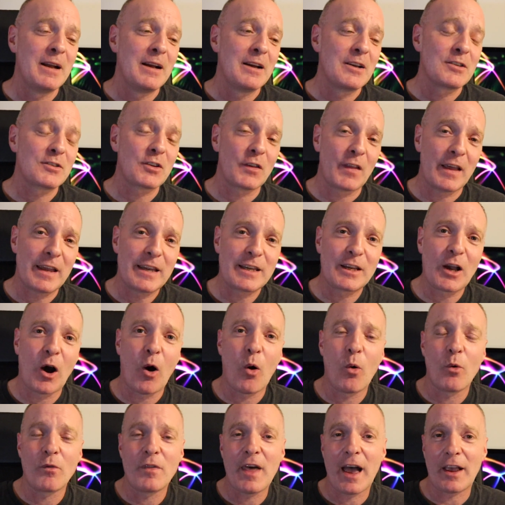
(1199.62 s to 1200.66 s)
So there you
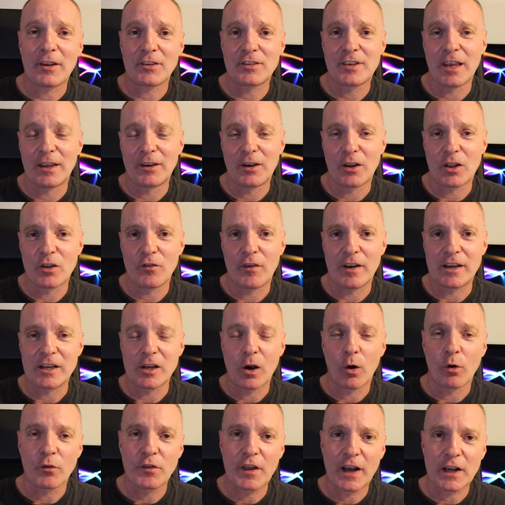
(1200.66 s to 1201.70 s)
go. That's the end of the
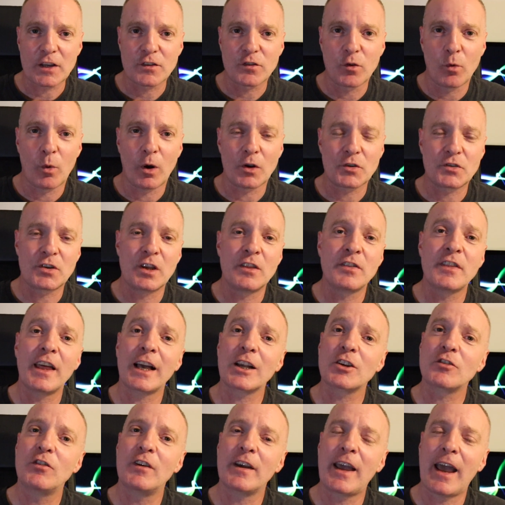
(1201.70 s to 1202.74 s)
video. Thanks for watching.
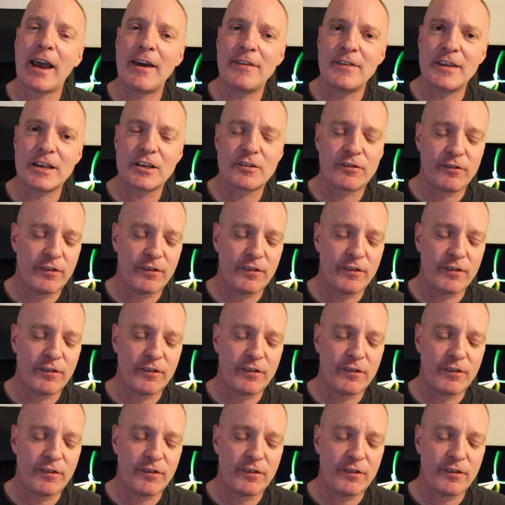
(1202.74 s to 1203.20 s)
Thanks for getting this